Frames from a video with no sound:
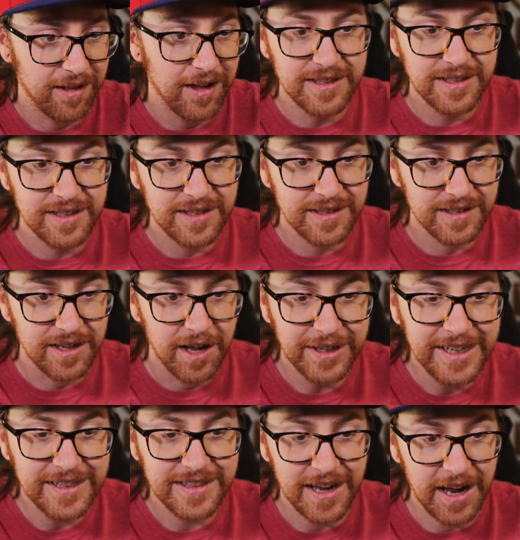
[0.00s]
This is
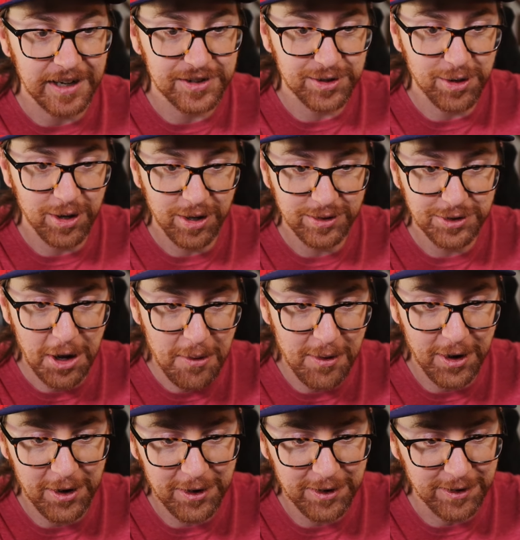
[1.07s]
Please X-Crawl,
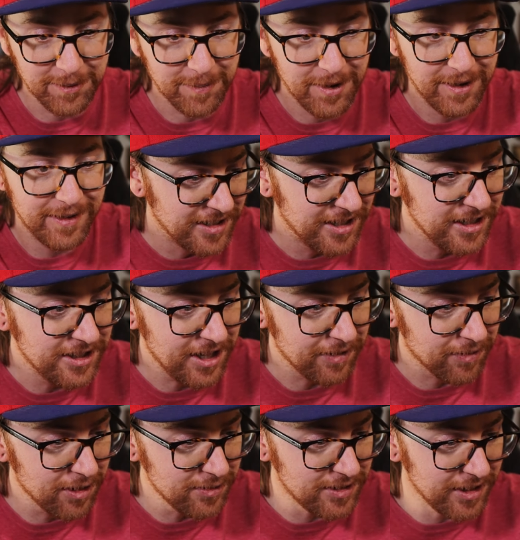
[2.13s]
Don't Hurt 'em. DJ
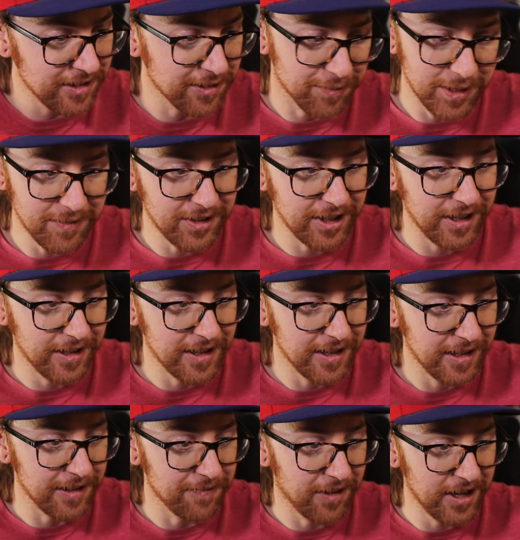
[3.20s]
Rosie the Riveting
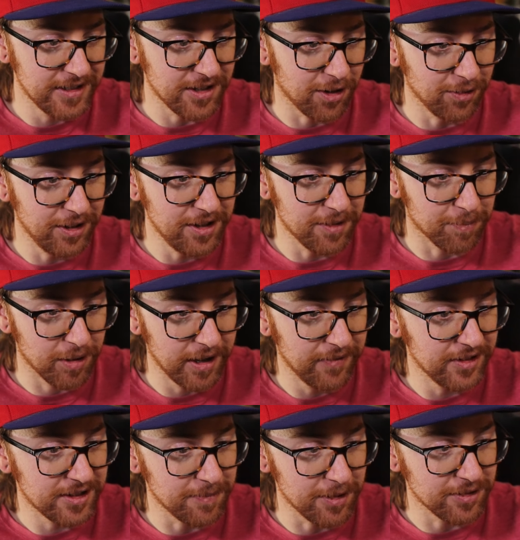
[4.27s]
invites only the
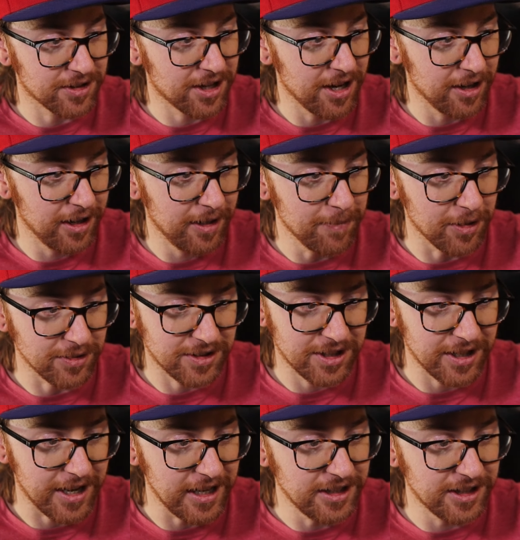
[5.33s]
bravest, most cunning, most
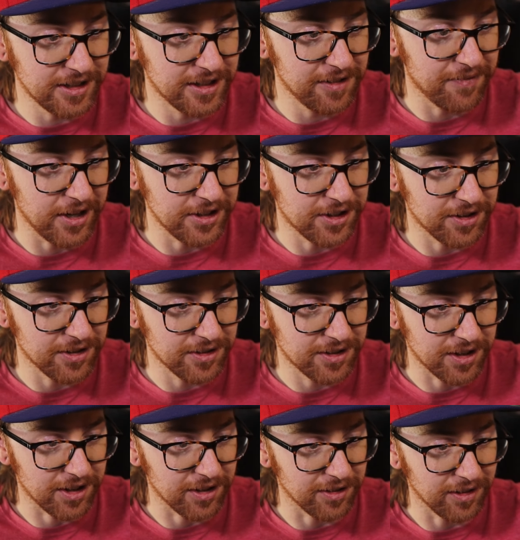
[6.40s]
tenacious adventurers
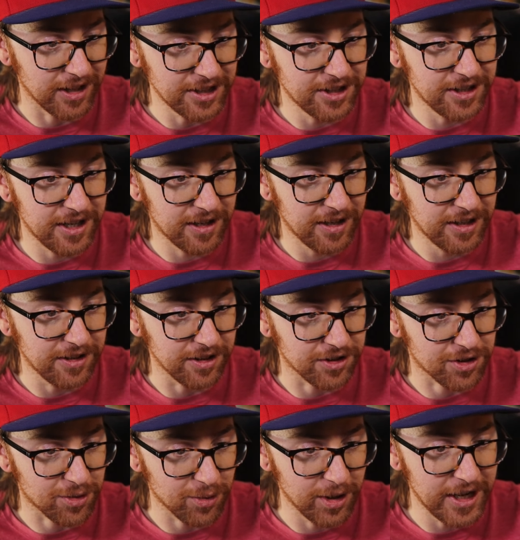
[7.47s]
to her legendary
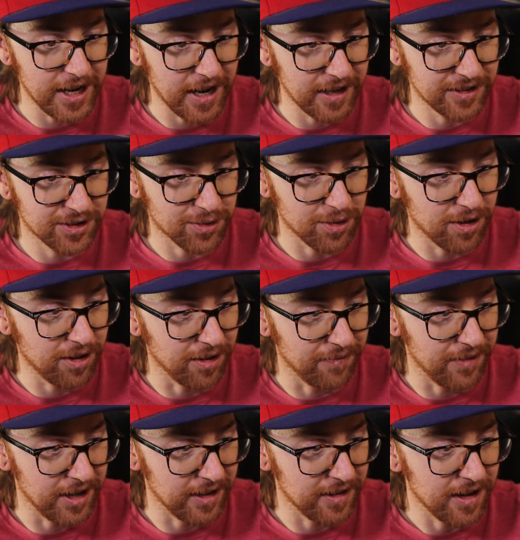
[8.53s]
Detroit X-Crawl
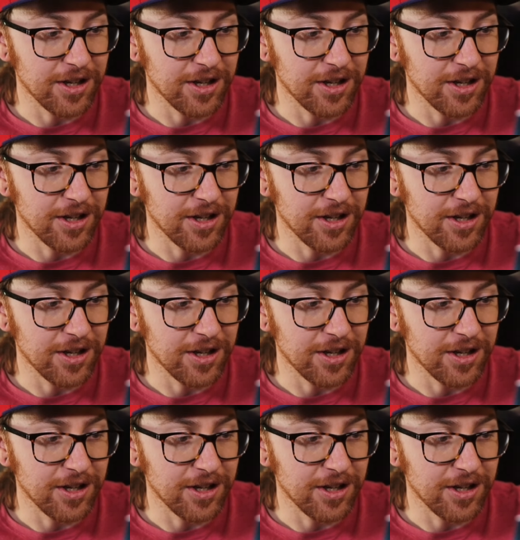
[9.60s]
event.